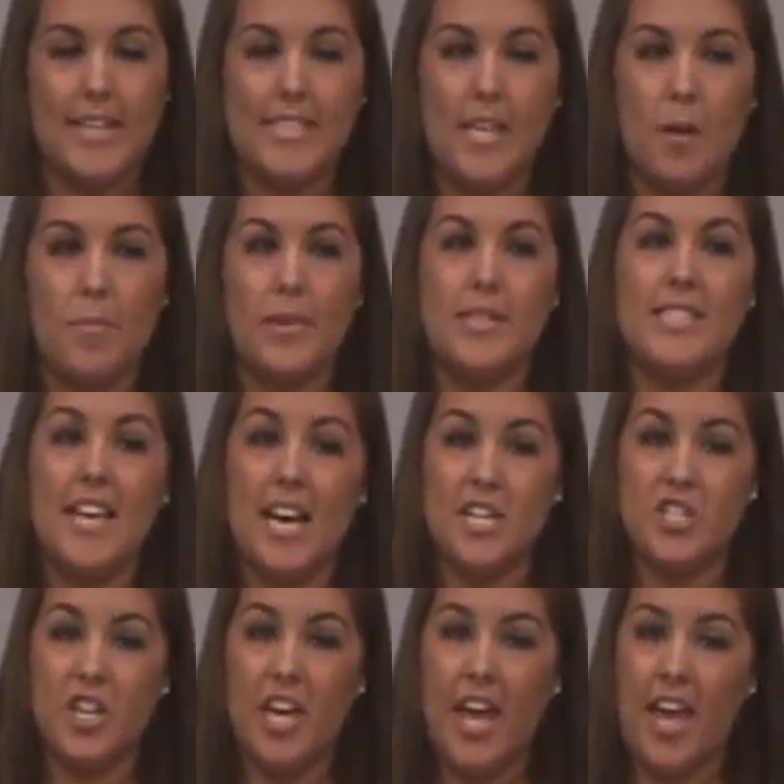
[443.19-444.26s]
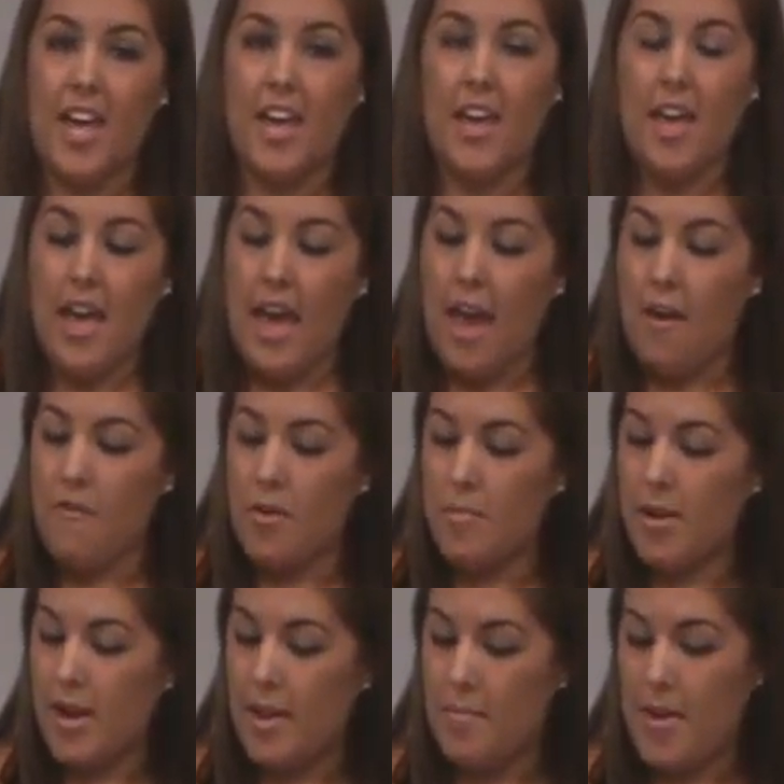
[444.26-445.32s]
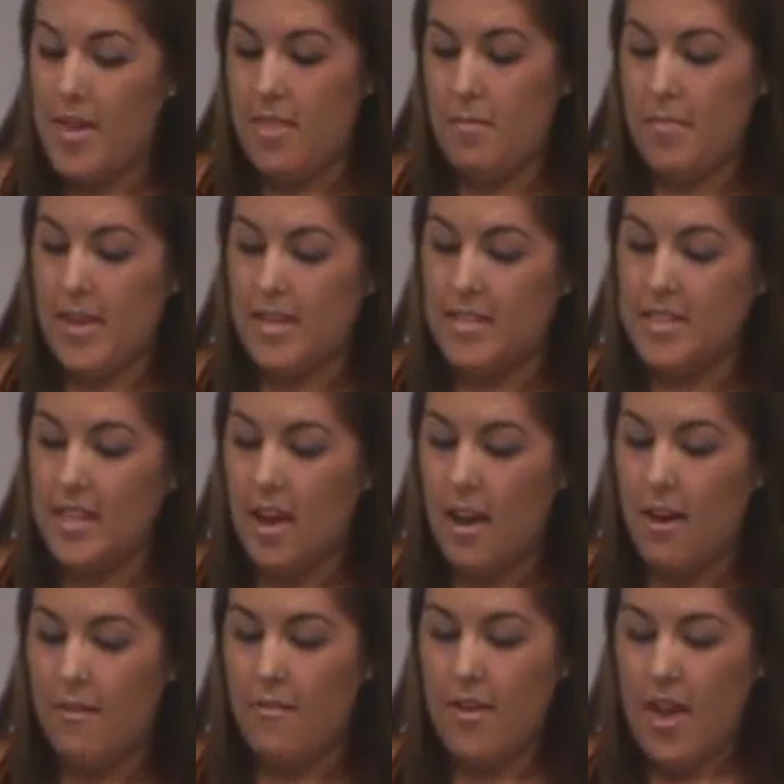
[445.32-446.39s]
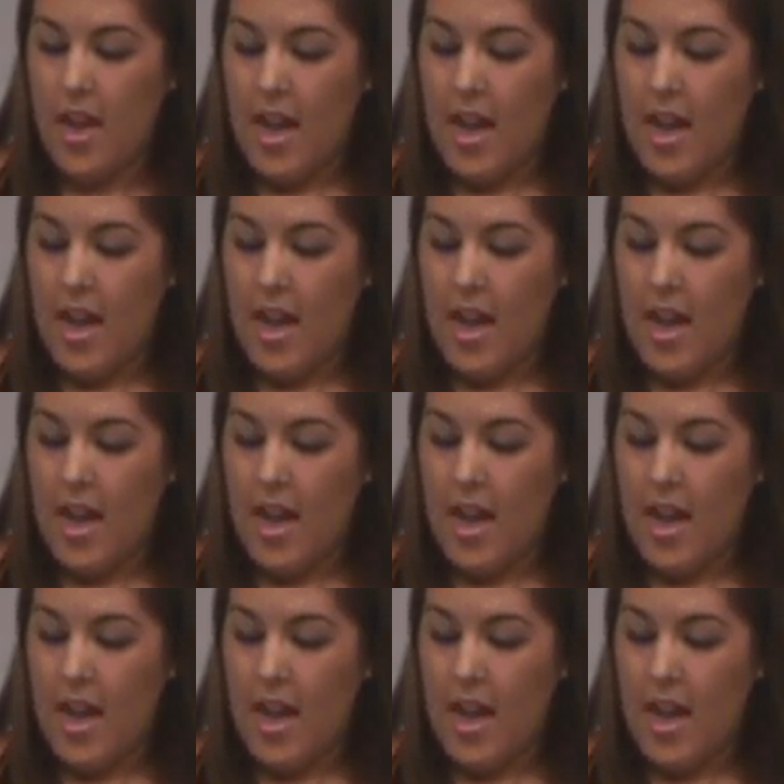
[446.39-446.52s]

It's helping to educate everybody by the means of